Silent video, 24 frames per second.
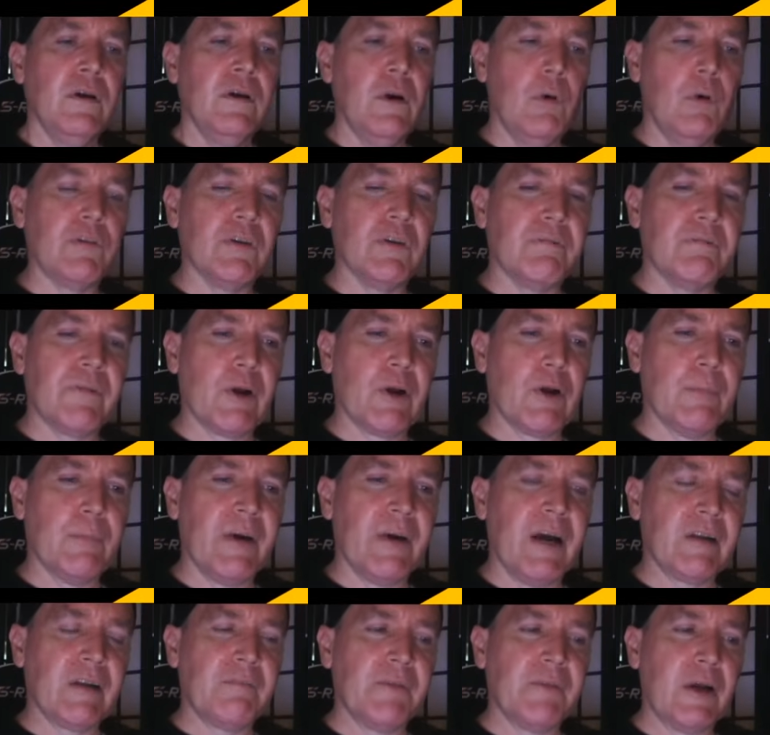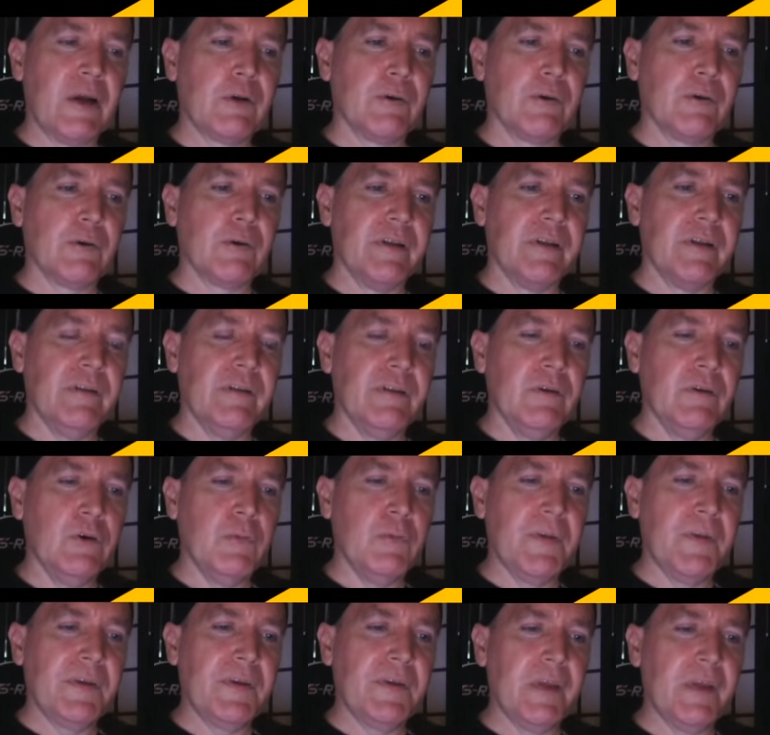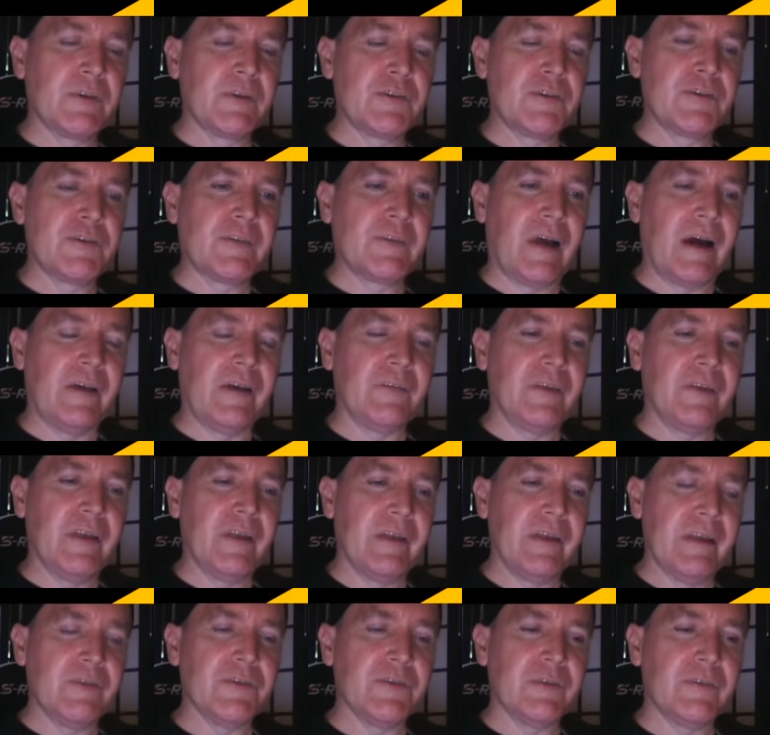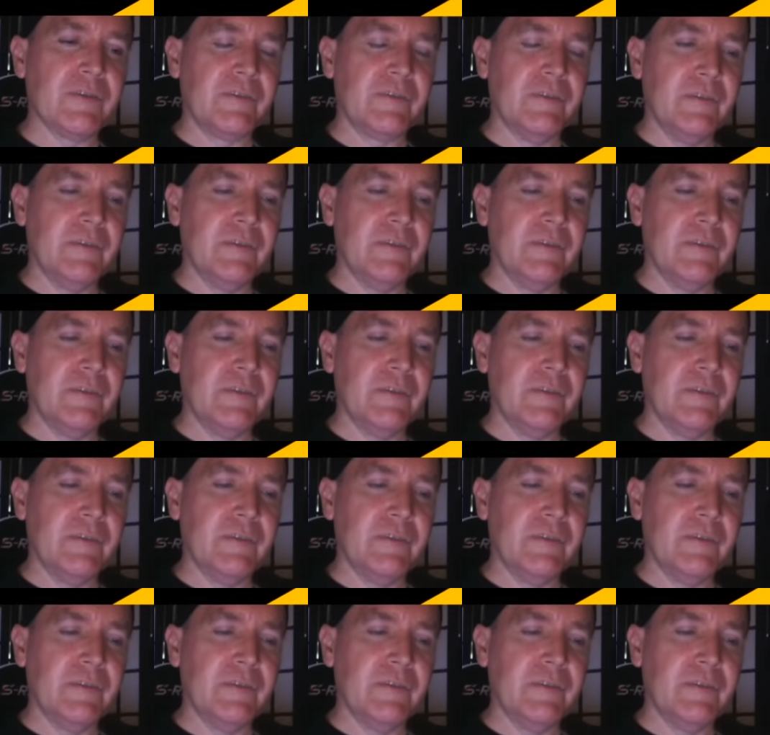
who was a Wehrmacht veteran who became a Stasi agent,